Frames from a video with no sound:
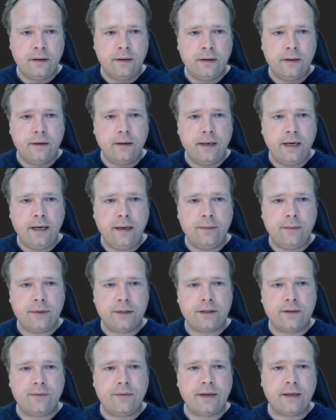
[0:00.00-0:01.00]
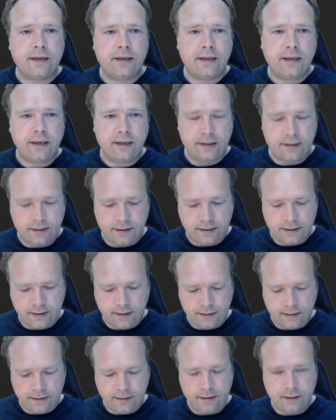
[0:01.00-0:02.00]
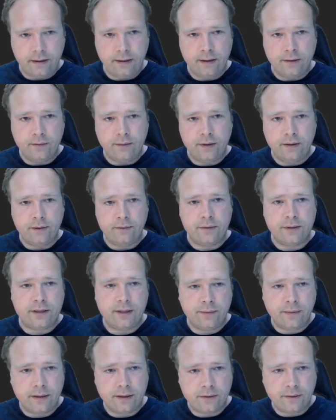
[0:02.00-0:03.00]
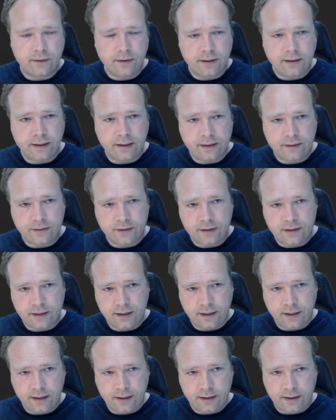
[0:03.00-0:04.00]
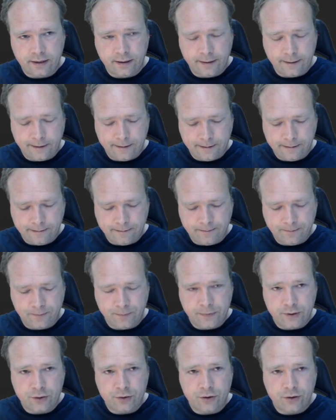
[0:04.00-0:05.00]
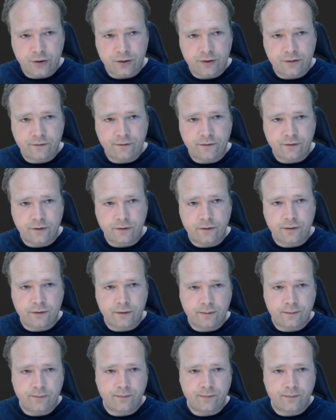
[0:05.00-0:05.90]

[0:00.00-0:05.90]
name or something like that, and then a new one with semicolon. Then I could say search for